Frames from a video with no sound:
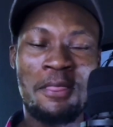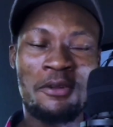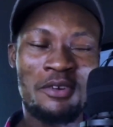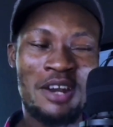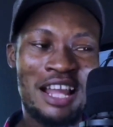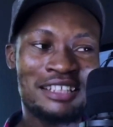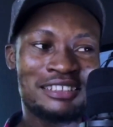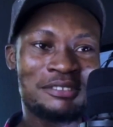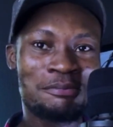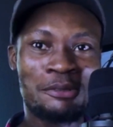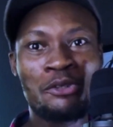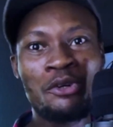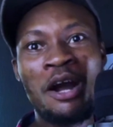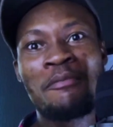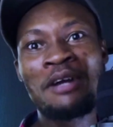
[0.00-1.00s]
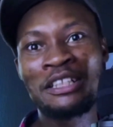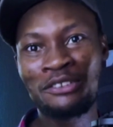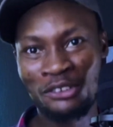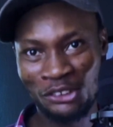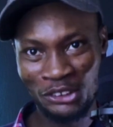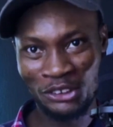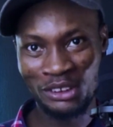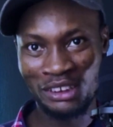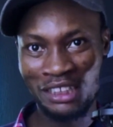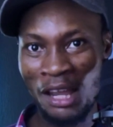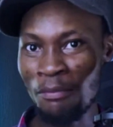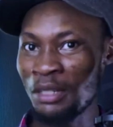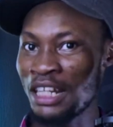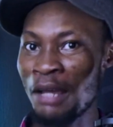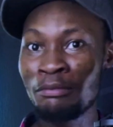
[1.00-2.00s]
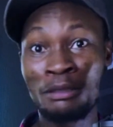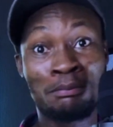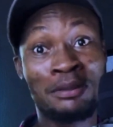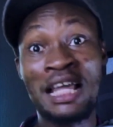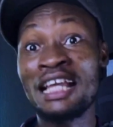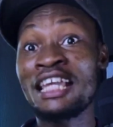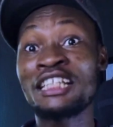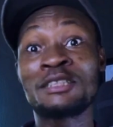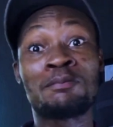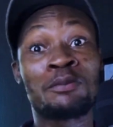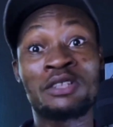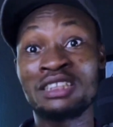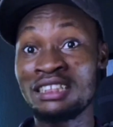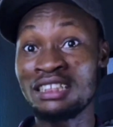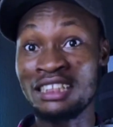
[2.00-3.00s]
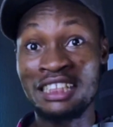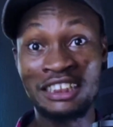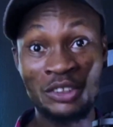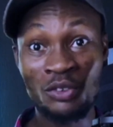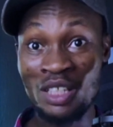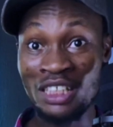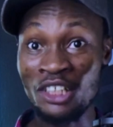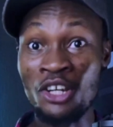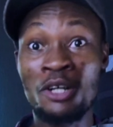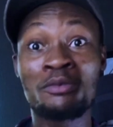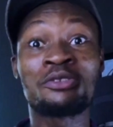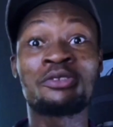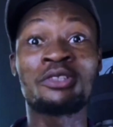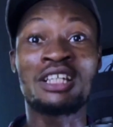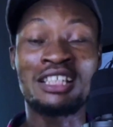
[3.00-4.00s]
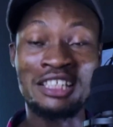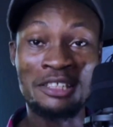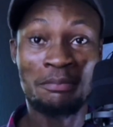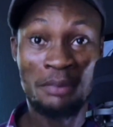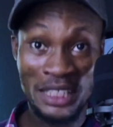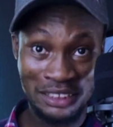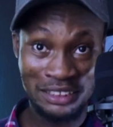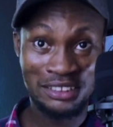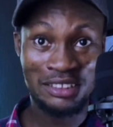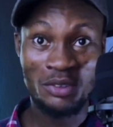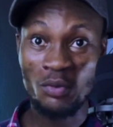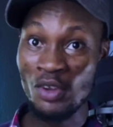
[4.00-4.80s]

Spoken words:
Right? But who am I to judge? I mean, I'm the blackest spot in the kitchen when it comes to clickbait.